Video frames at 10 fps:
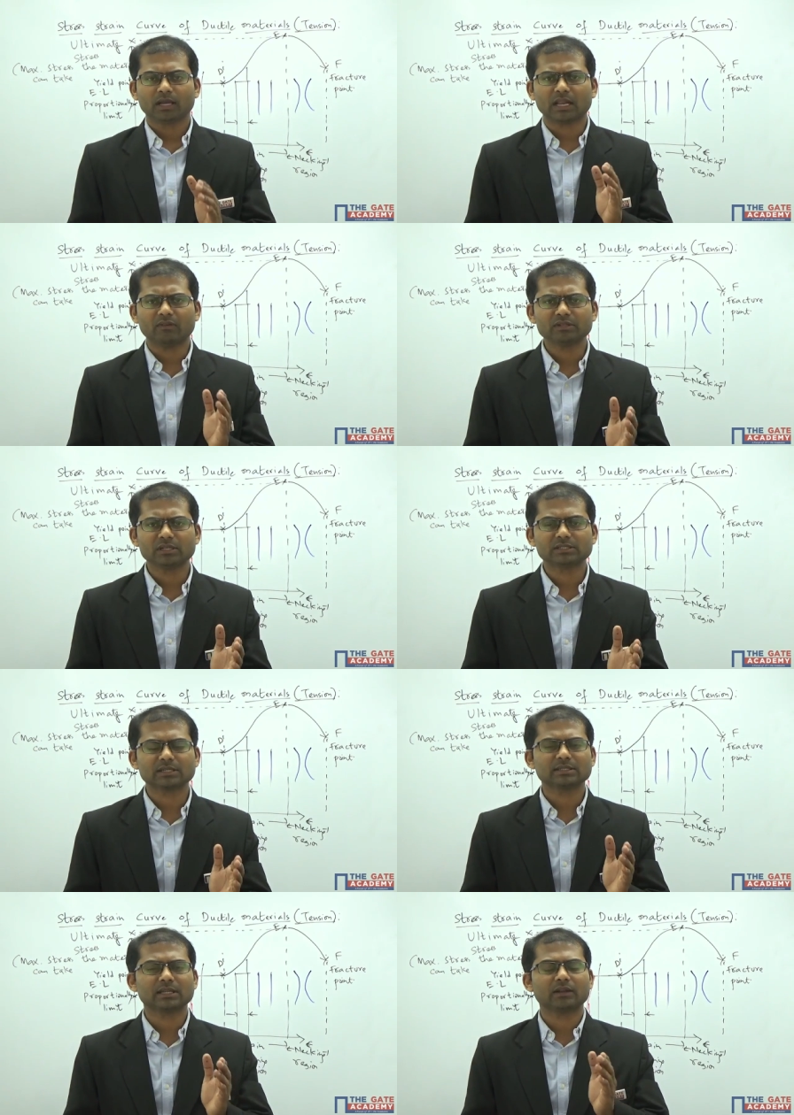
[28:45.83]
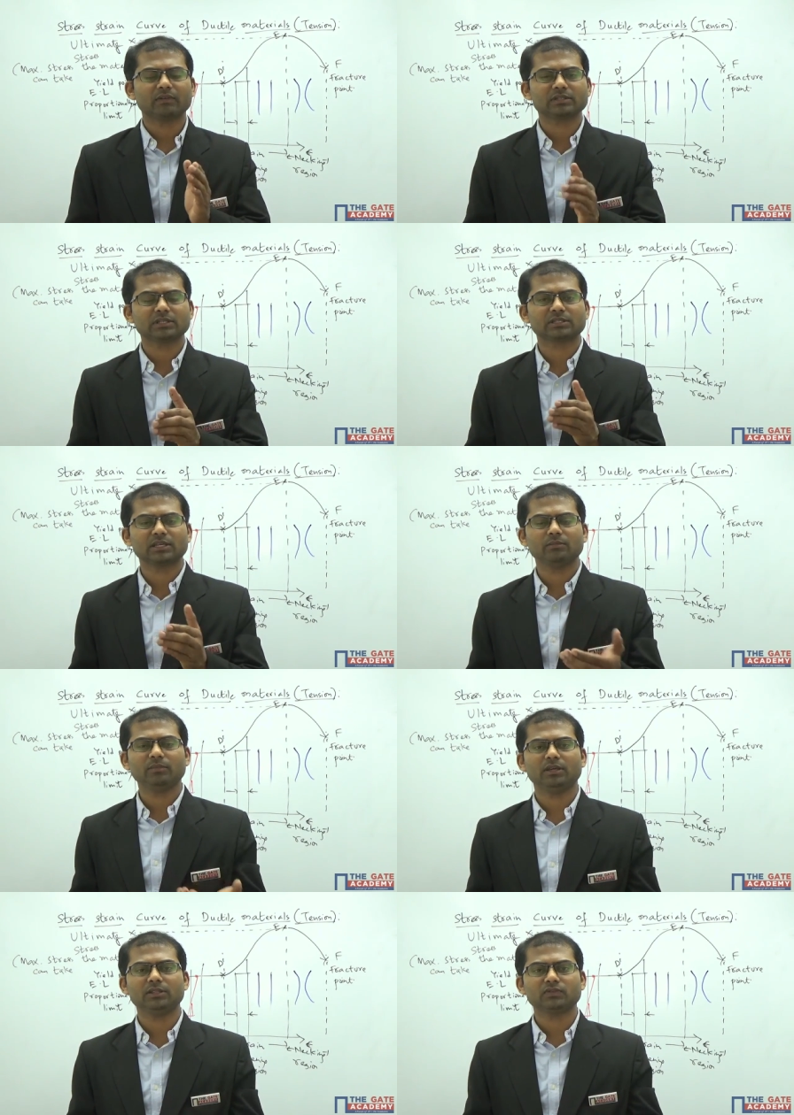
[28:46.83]
Conventional stress and conventional strain
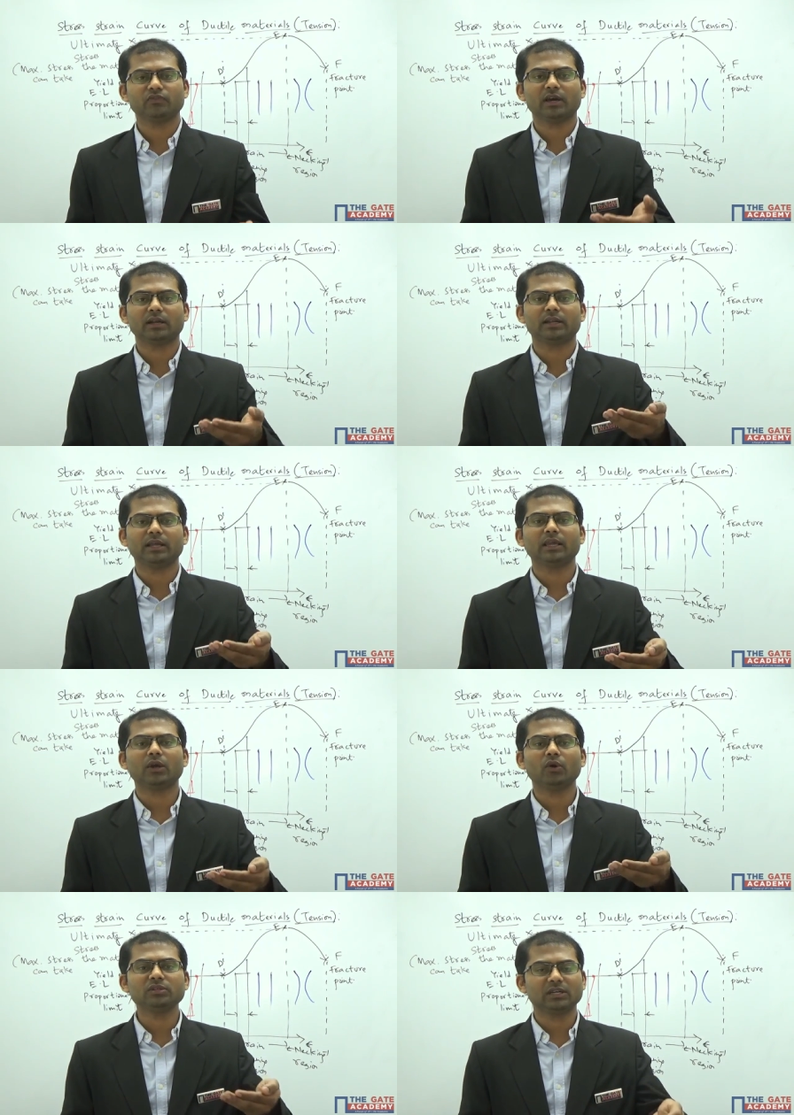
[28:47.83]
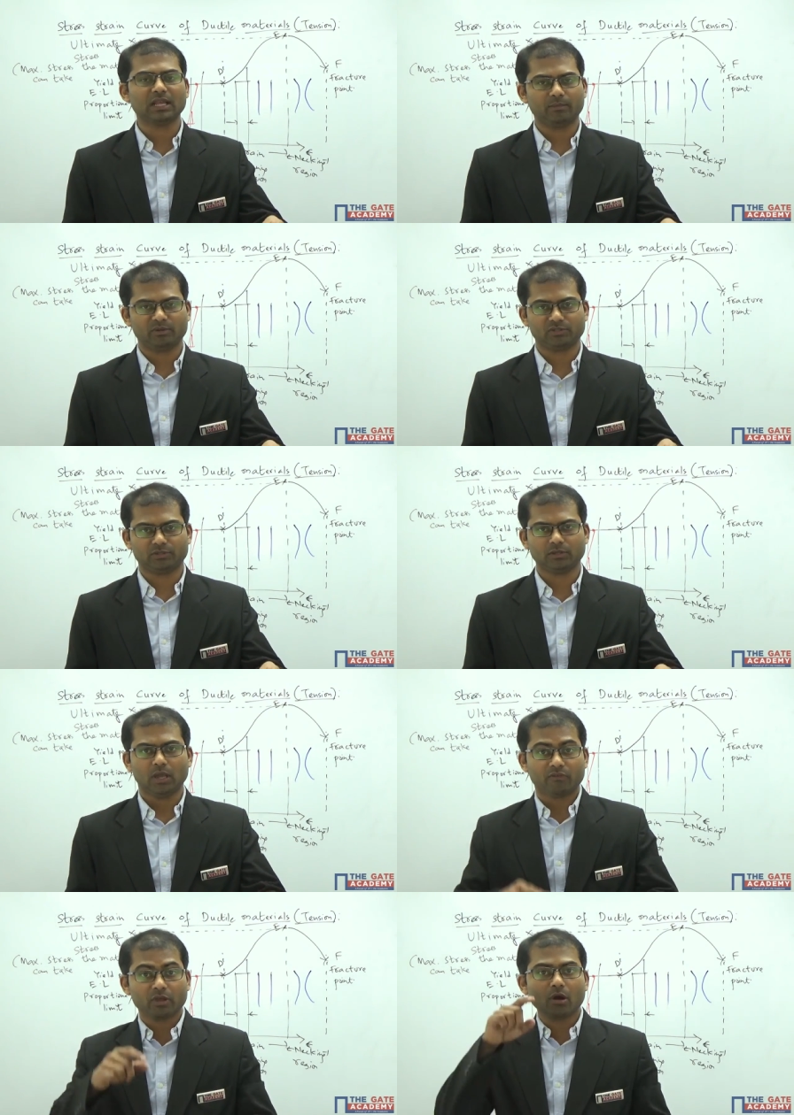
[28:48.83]
means we are taking original dimensions.
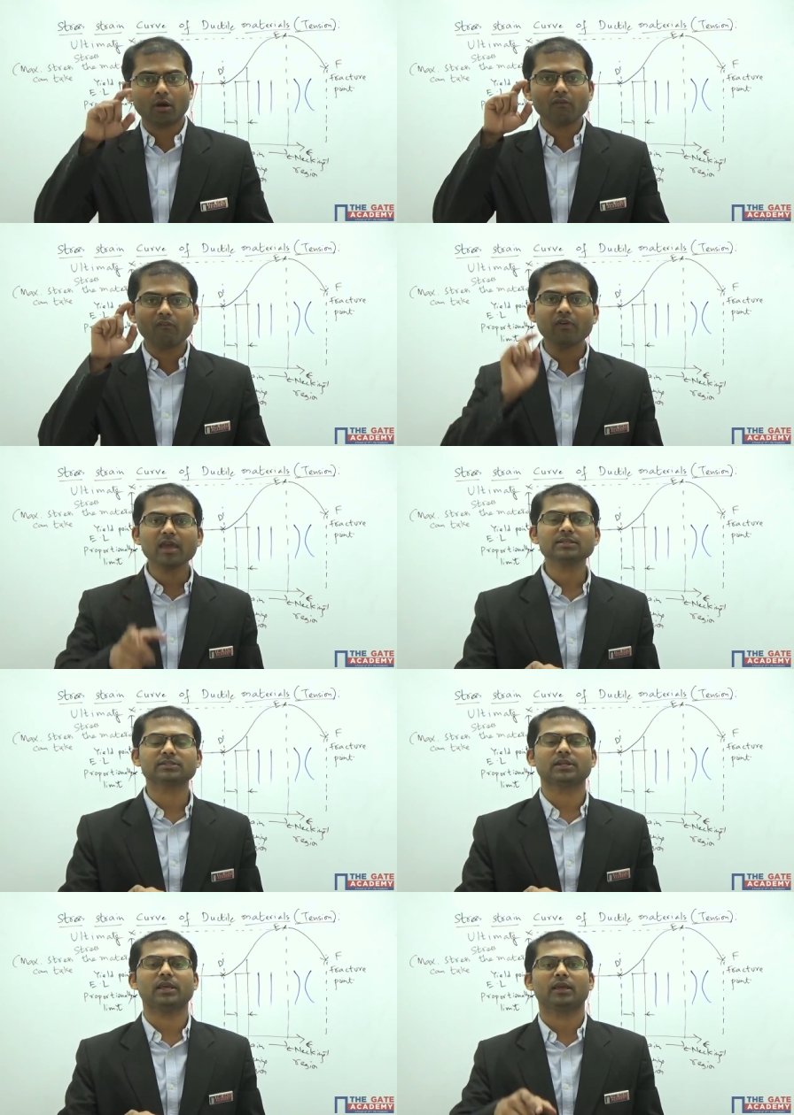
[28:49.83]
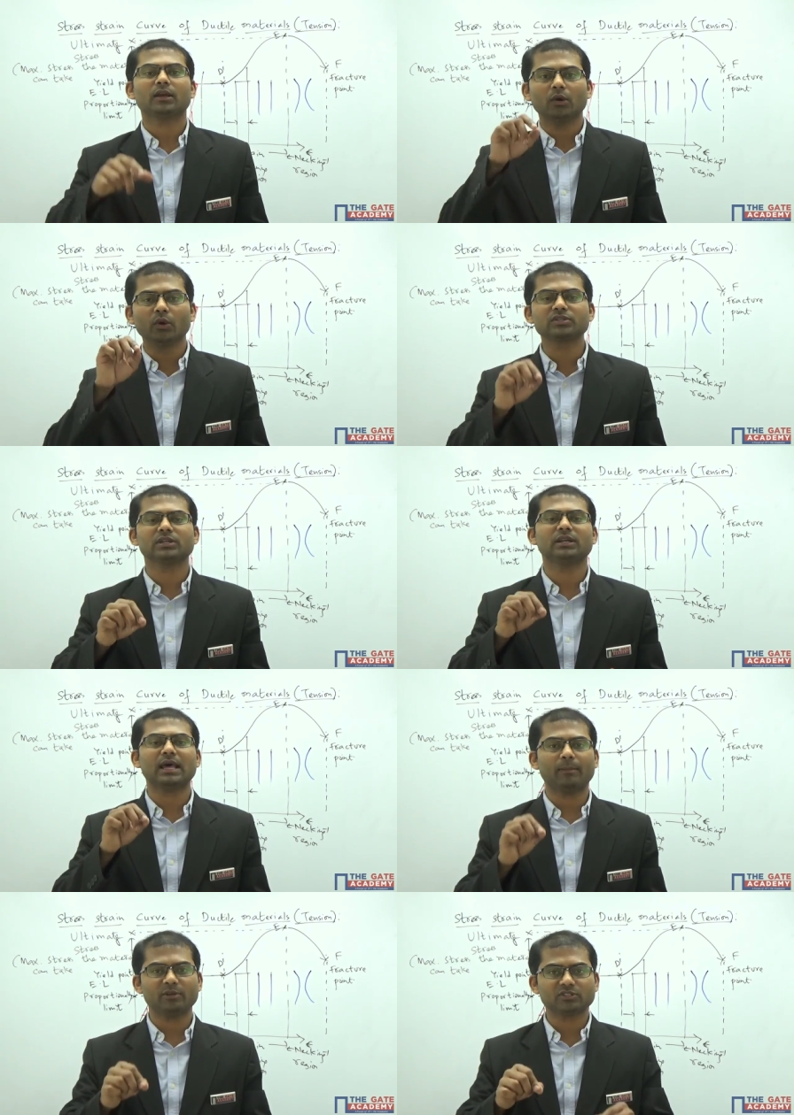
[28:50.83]
We always take original
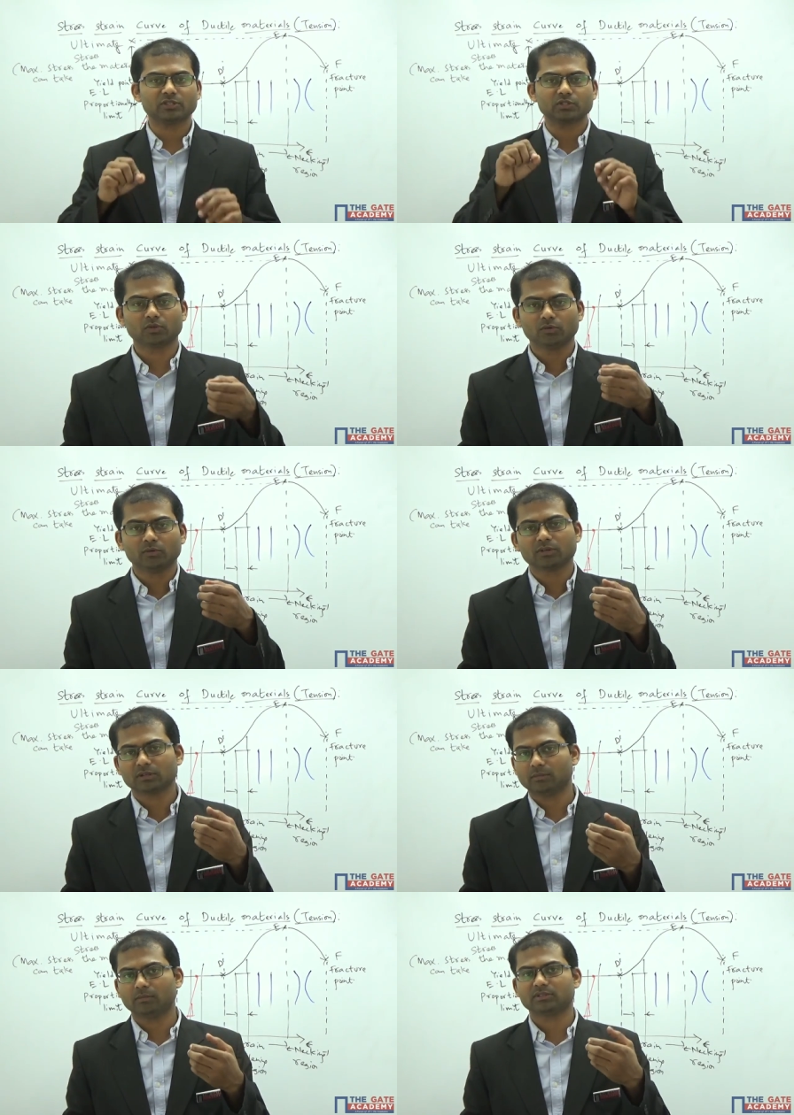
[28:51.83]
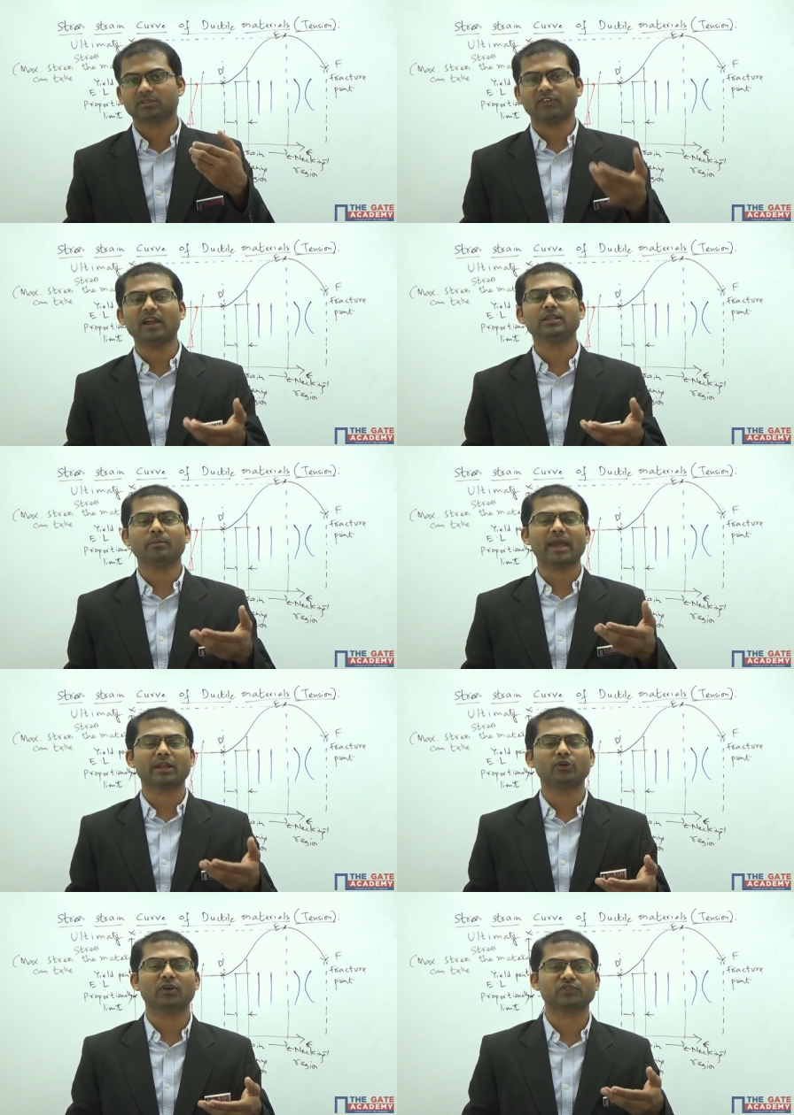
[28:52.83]
dimensions to find the
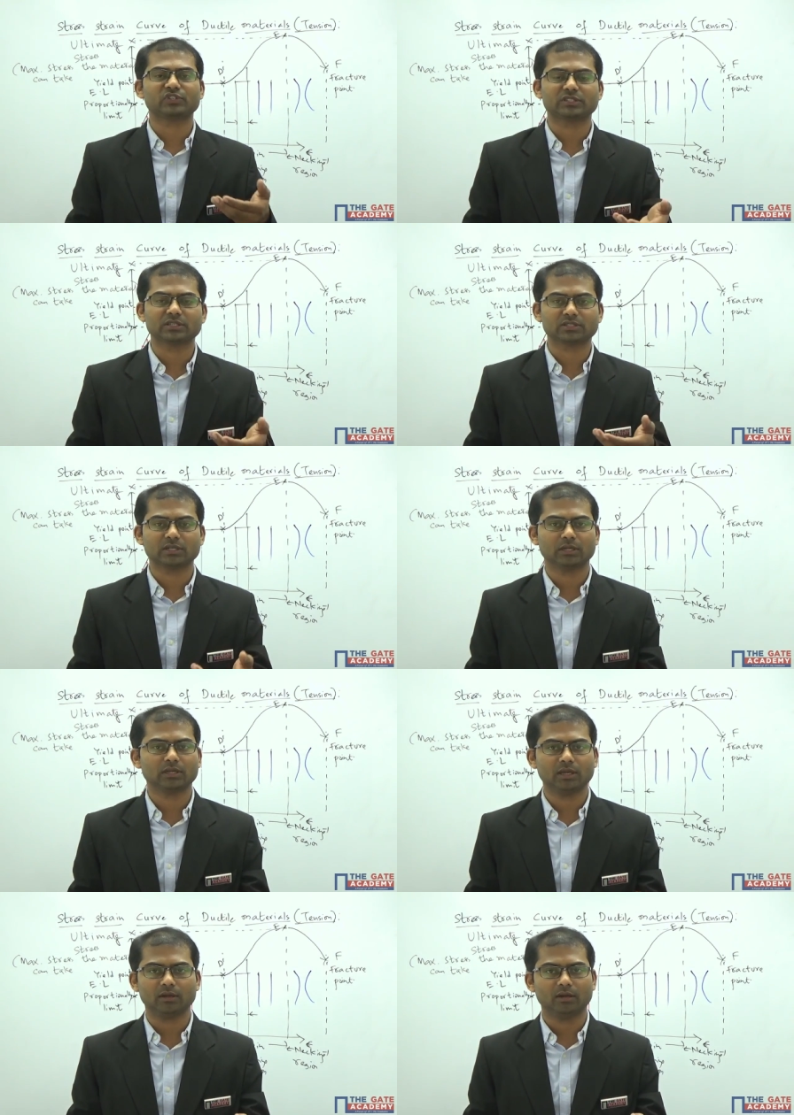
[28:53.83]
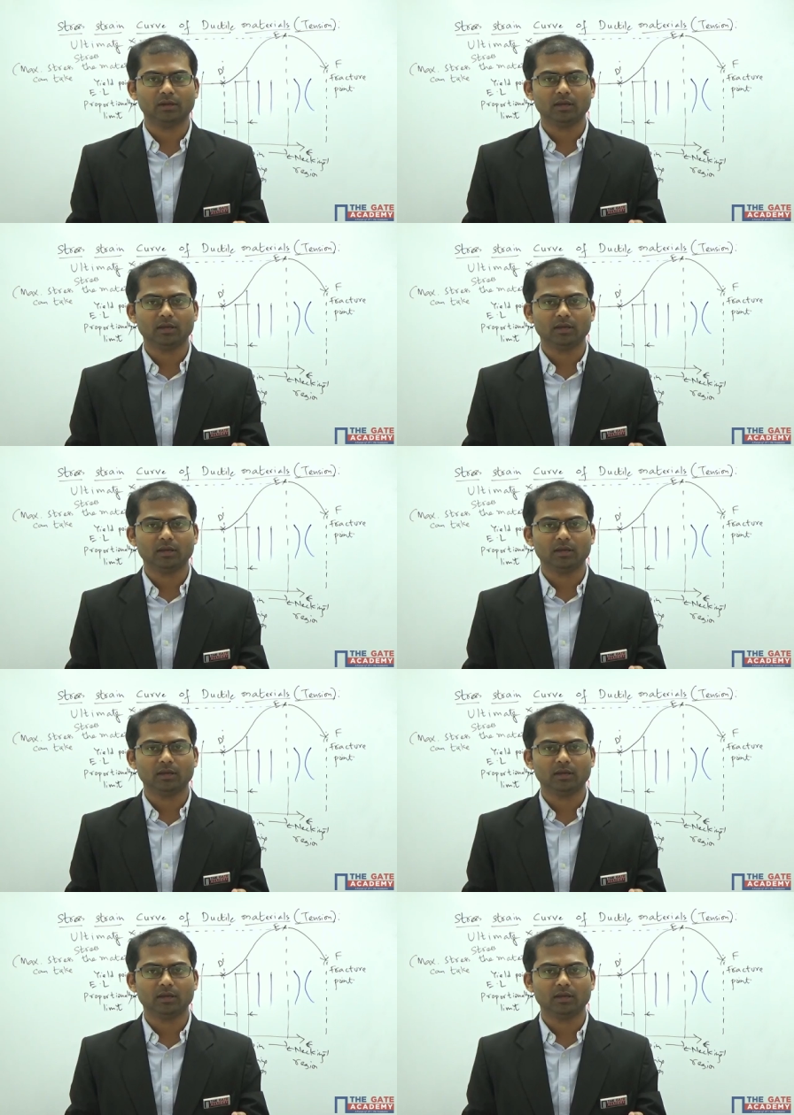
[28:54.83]
magnitude of stress and strain here.